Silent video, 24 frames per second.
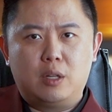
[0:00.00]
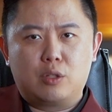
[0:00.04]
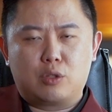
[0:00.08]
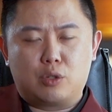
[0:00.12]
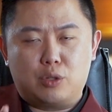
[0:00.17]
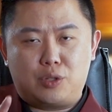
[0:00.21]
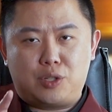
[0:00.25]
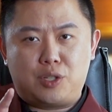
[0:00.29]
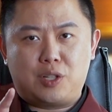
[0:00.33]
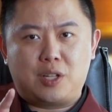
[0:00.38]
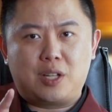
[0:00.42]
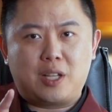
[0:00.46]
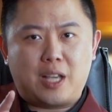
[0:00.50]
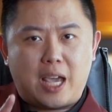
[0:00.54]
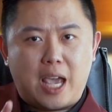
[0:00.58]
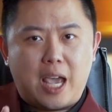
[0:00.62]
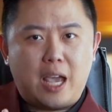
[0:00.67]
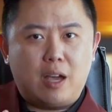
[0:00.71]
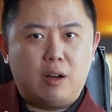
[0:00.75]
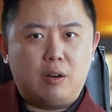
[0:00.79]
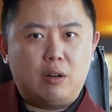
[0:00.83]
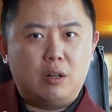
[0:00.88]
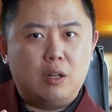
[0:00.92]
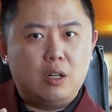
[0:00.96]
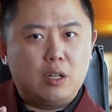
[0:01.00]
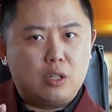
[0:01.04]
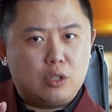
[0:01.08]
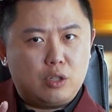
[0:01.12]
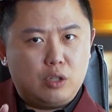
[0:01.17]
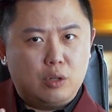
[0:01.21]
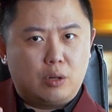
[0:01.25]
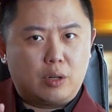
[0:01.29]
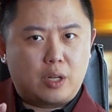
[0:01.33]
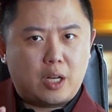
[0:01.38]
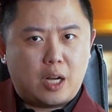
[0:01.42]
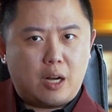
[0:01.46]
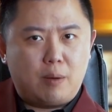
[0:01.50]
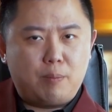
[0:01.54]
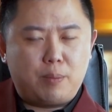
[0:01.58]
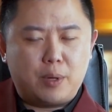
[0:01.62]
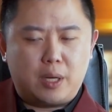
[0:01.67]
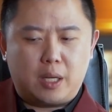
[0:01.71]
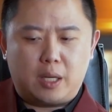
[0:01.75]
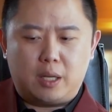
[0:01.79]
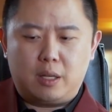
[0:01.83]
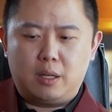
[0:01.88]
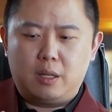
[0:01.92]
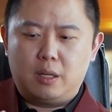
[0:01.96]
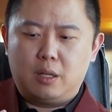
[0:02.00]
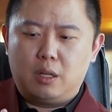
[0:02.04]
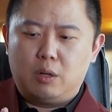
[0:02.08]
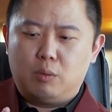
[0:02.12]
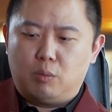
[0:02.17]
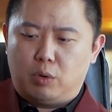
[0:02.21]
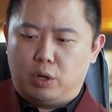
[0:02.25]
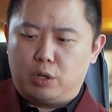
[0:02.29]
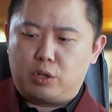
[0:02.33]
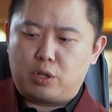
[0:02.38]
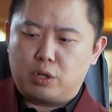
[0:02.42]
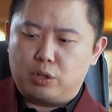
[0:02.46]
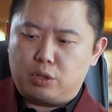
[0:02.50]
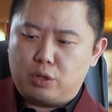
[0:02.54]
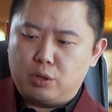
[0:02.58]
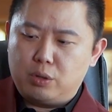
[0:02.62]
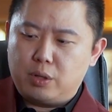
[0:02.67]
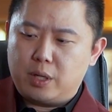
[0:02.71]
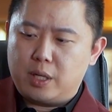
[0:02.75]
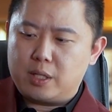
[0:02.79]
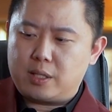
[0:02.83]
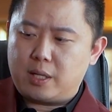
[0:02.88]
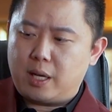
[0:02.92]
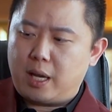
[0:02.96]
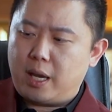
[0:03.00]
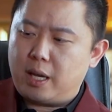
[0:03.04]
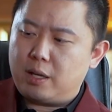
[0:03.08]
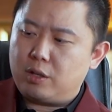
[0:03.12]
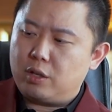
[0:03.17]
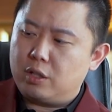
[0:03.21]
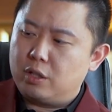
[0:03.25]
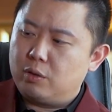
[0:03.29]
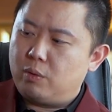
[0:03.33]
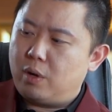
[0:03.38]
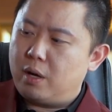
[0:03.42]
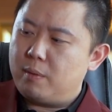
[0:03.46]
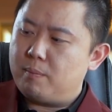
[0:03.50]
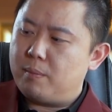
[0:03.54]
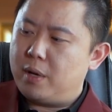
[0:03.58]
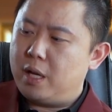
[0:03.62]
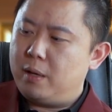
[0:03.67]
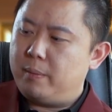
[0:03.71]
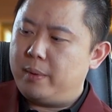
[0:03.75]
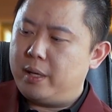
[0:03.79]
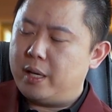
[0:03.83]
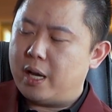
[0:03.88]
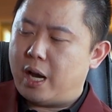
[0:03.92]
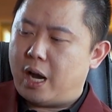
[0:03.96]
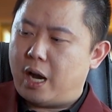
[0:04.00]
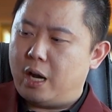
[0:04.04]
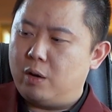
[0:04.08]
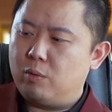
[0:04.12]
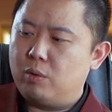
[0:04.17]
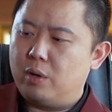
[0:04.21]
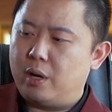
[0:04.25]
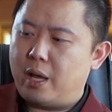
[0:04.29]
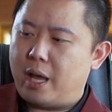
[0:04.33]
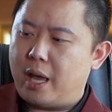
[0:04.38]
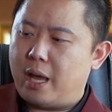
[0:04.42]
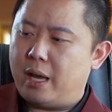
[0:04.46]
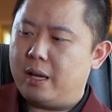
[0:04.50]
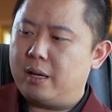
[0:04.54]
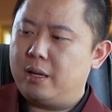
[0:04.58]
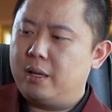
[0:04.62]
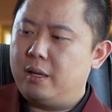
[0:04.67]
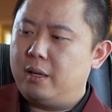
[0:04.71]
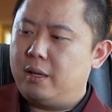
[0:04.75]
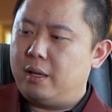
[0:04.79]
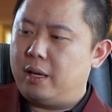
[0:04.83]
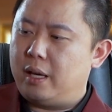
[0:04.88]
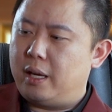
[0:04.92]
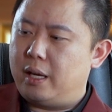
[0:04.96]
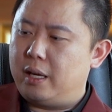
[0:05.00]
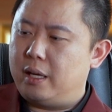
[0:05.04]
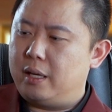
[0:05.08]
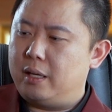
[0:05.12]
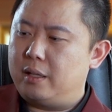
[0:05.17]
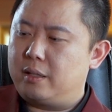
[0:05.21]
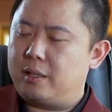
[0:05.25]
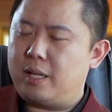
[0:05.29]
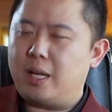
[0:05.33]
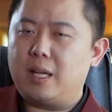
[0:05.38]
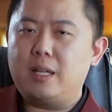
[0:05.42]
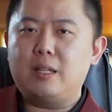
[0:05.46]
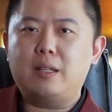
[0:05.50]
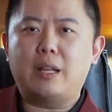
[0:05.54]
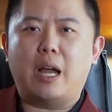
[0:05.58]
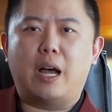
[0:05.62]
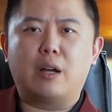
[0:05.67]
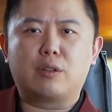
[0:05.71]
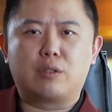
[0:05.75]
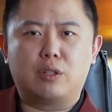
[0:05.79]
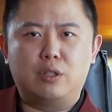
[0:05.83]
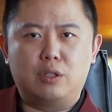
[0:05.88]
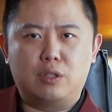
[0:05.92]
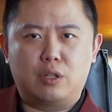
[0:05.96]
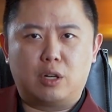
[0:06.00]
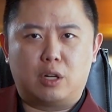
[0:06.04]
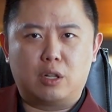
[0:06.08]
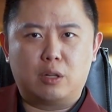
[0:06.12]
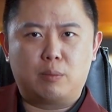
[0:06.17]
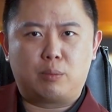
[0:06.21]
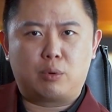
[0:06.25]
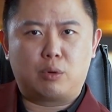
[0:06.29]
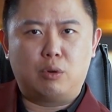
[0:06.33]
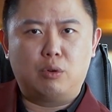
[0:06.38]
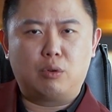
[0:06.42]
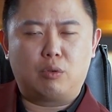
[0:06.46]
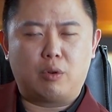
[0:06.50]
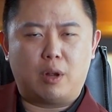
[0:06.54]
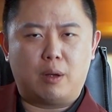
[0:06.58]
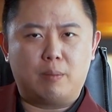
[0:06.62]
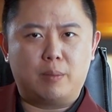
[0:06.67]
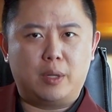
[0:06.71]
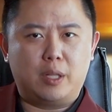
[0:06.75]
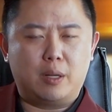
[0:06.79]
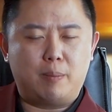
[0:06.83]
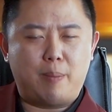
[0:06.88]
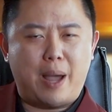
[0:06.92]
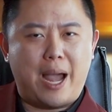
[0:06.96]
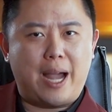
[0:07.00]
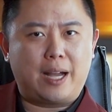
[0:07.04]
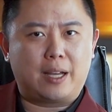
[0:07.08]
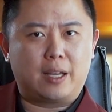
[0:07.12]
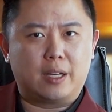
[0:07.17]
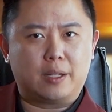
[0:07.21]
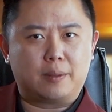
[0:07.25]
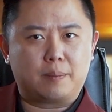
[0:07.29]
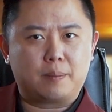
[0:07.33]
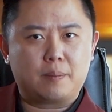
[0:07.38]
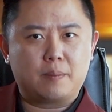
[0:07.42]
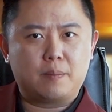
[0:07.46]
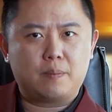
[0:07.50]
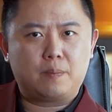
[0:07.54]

To scale your company, what you could do is, hey, you know what, maybe I will add a $10,000 program in the back end.